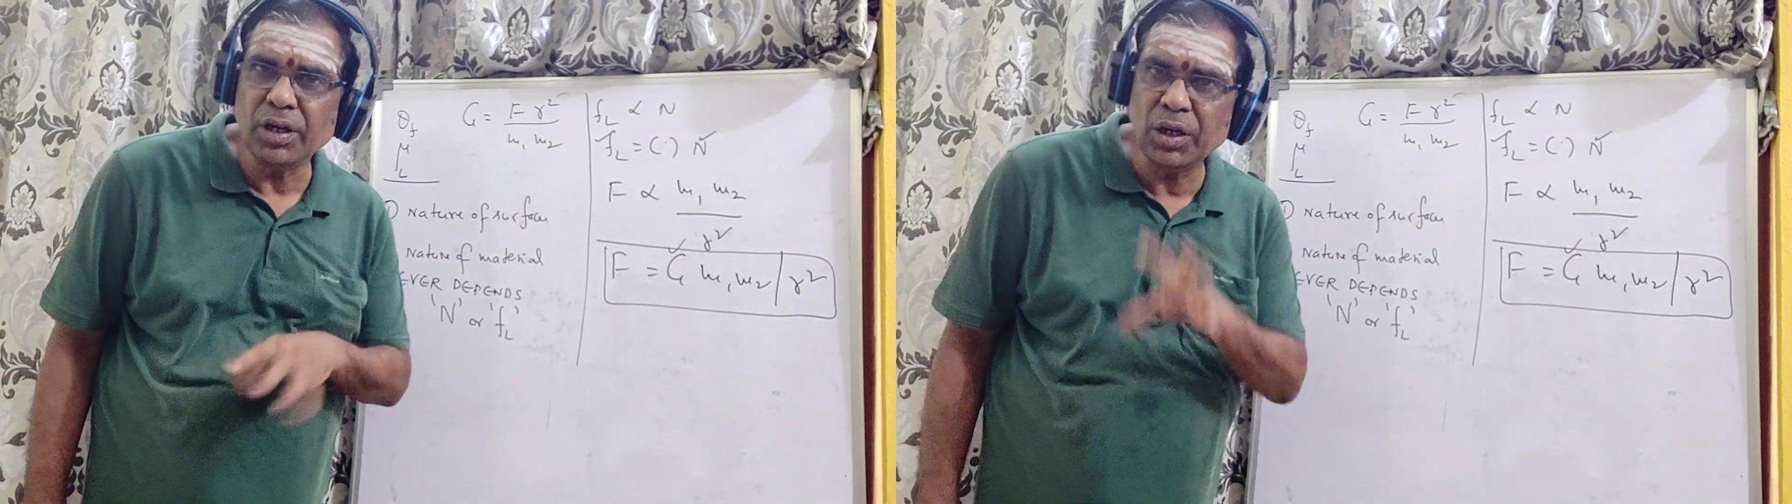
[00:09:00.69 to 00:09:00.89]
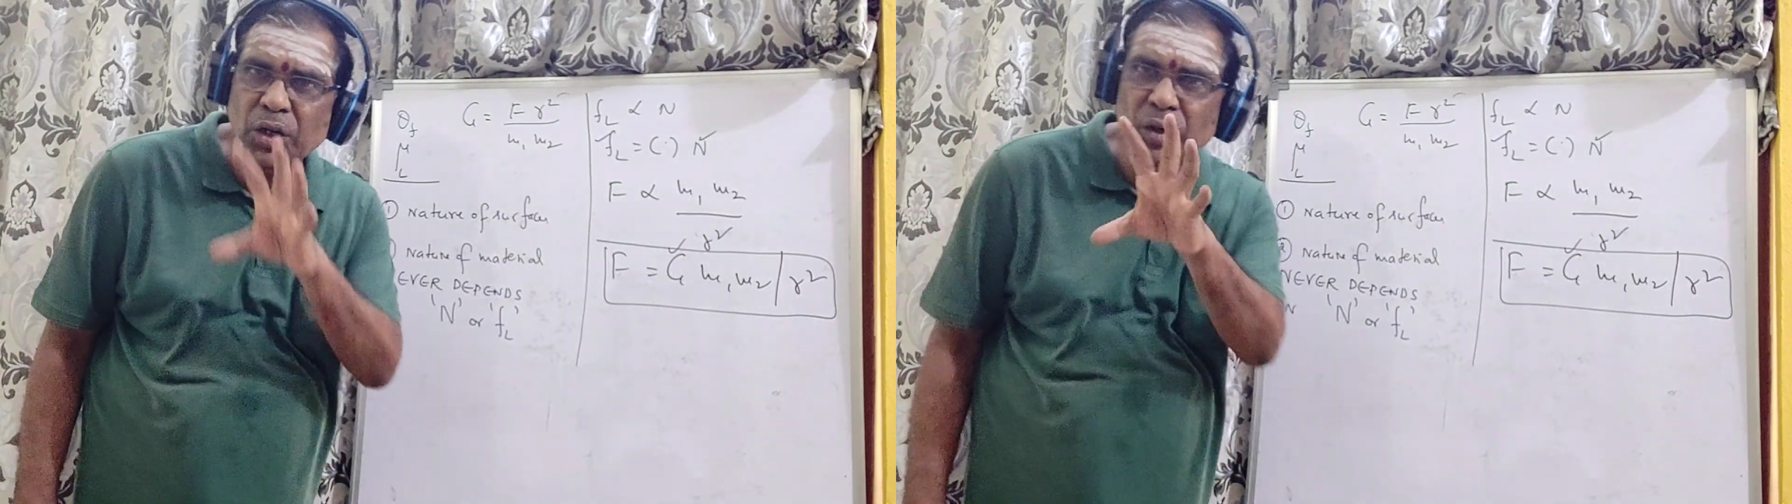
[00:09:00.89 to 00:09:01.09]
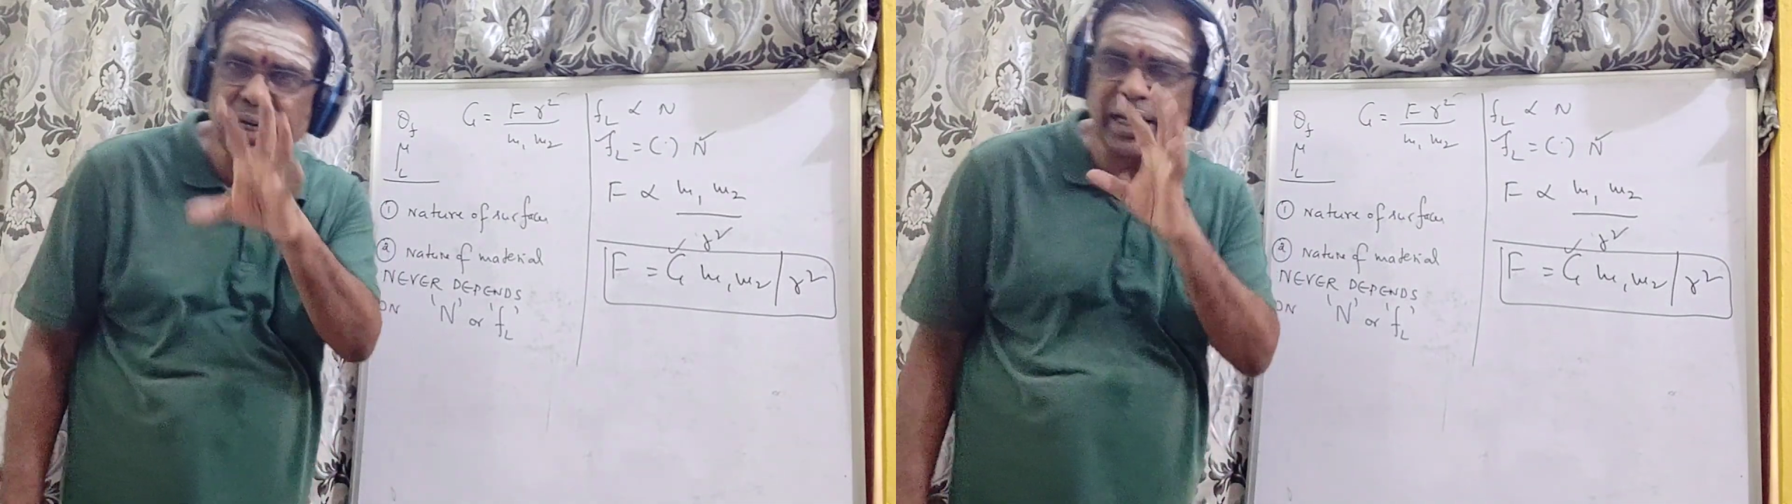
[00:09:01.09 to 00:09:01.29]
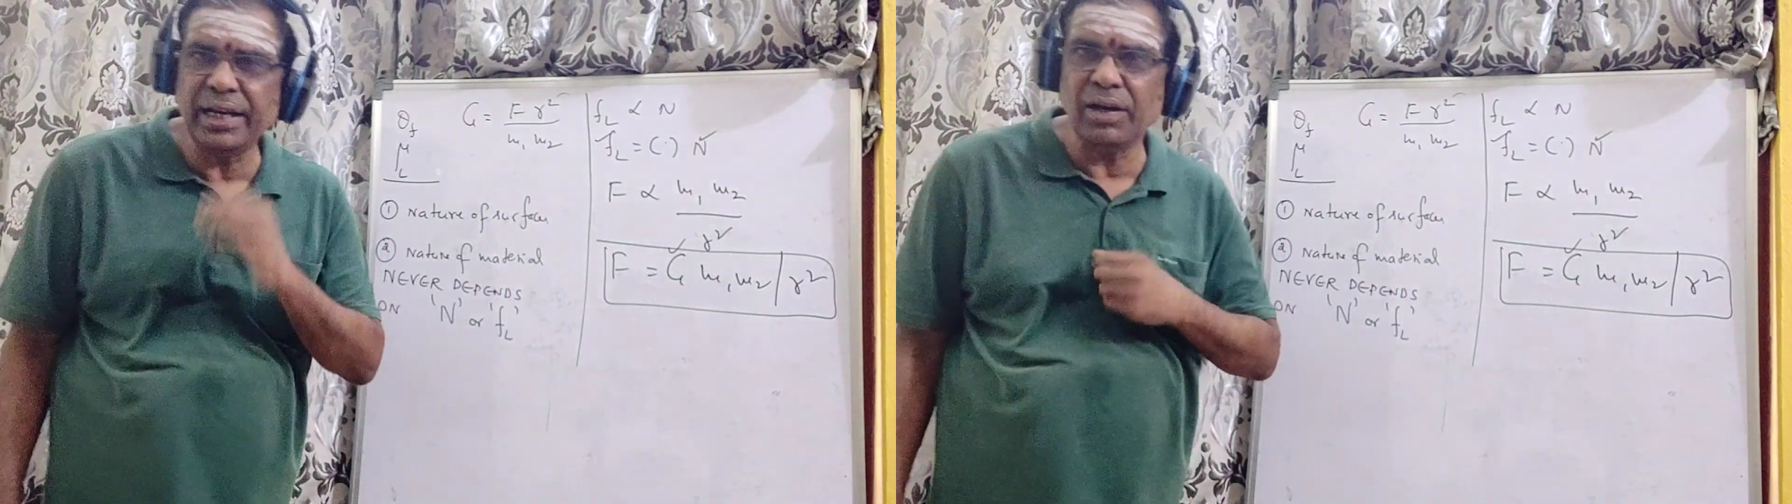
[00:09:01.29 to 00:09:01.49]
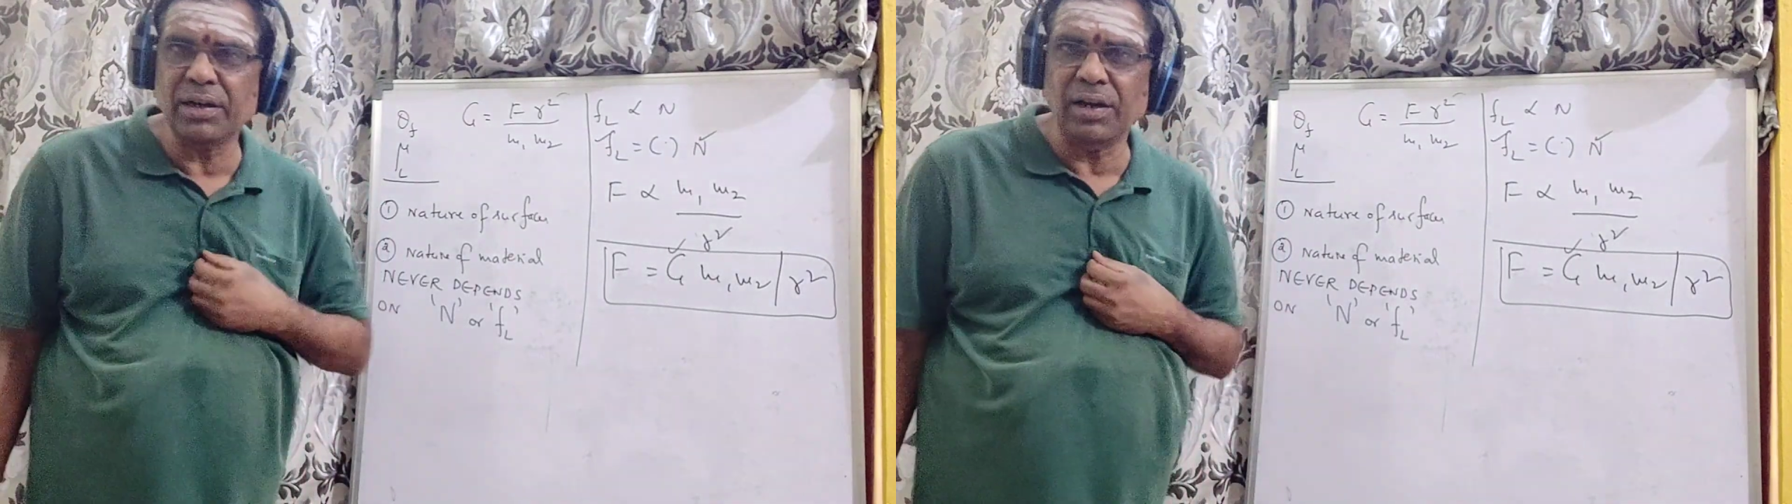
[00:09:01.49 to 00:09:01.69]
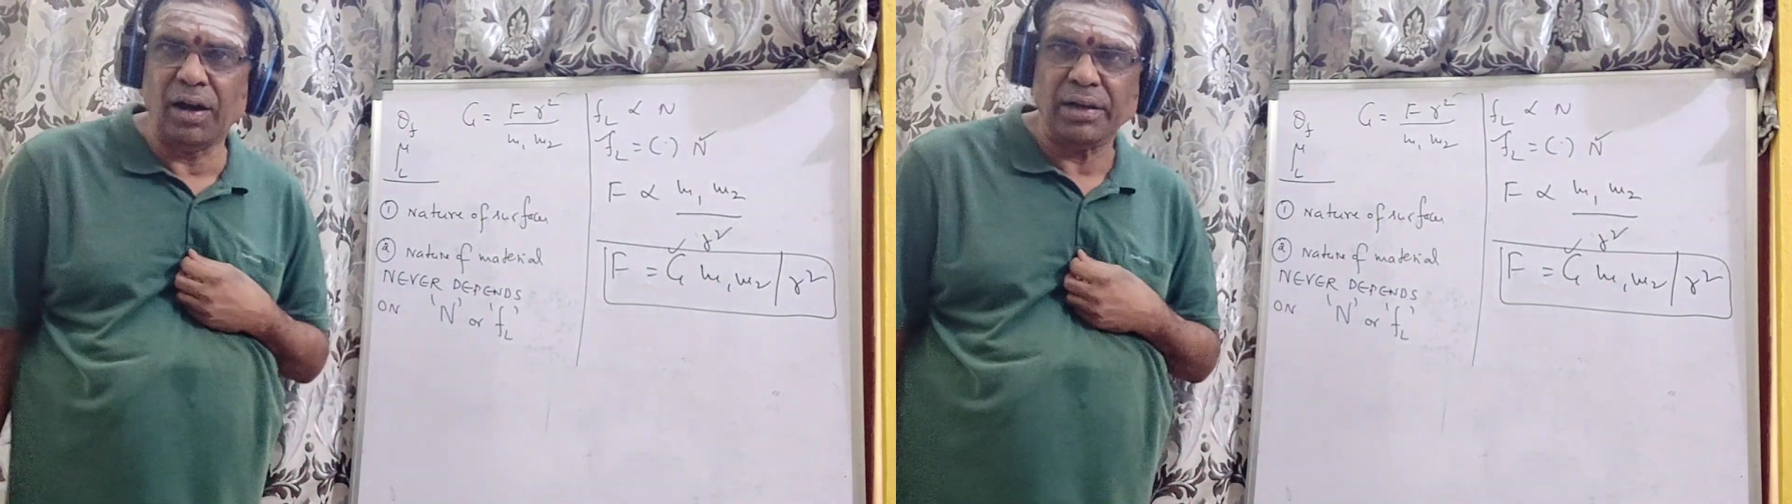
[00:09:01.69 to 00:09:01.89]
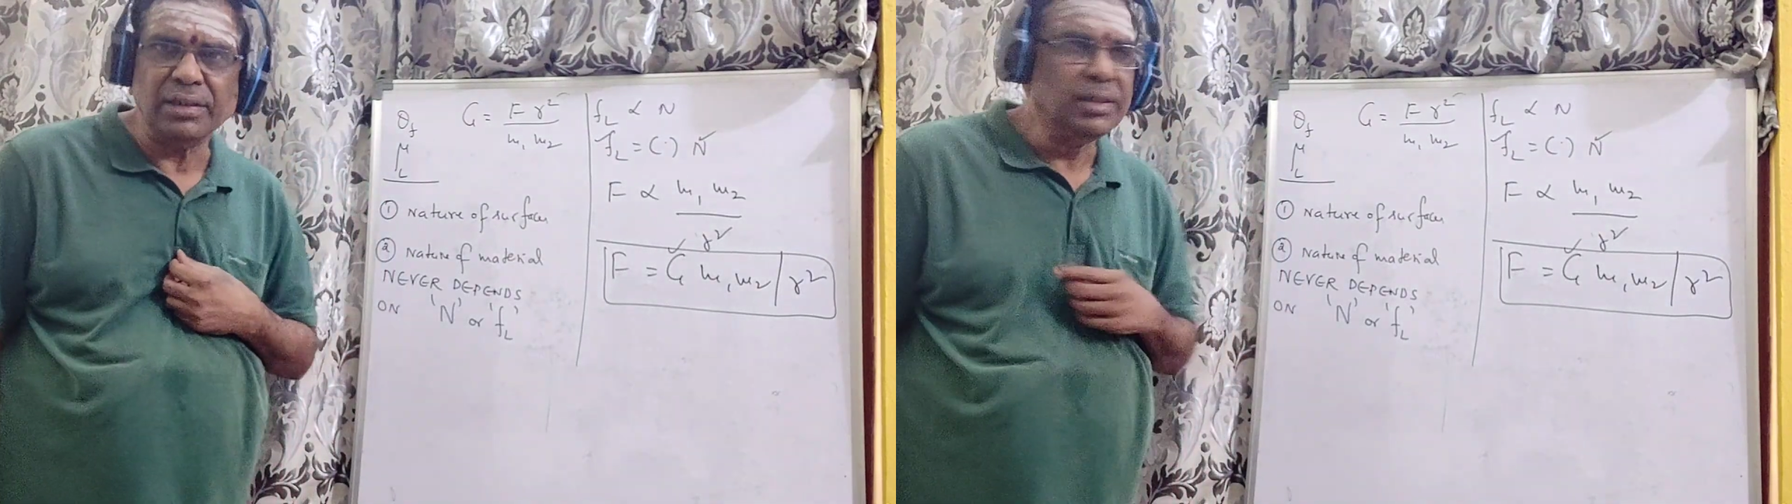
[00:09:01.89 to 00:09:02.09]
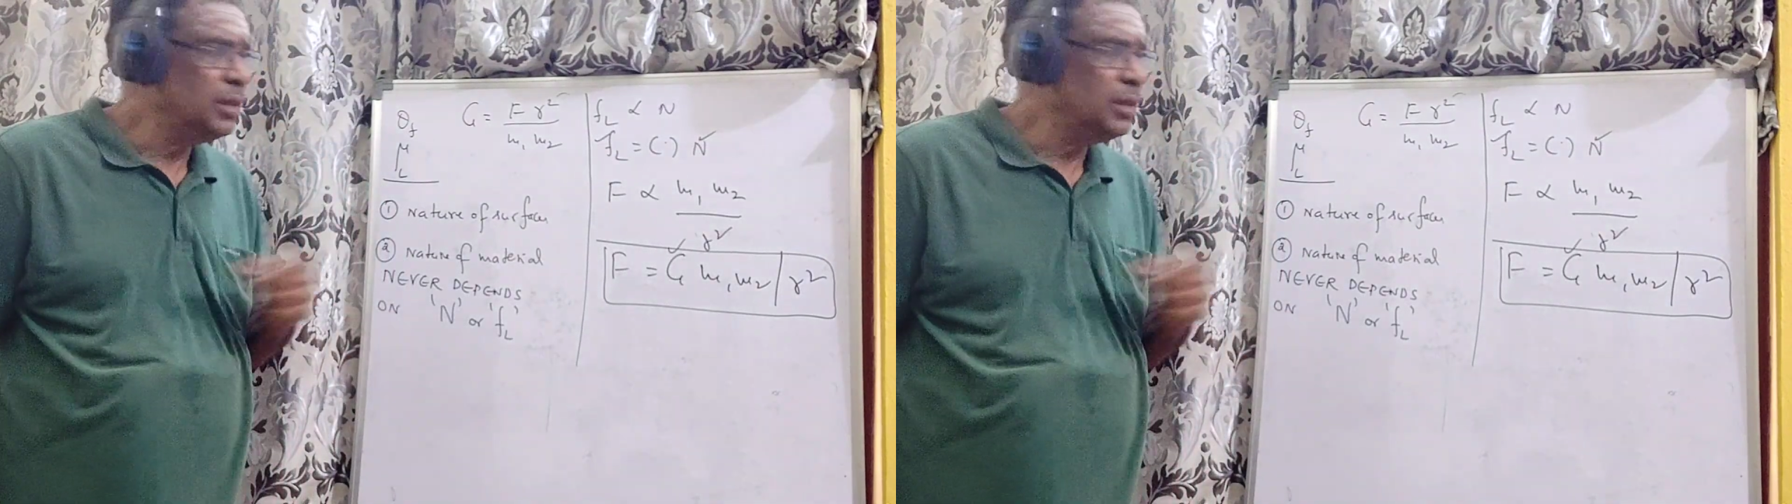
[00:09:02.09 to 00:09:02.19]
Do you agree or not?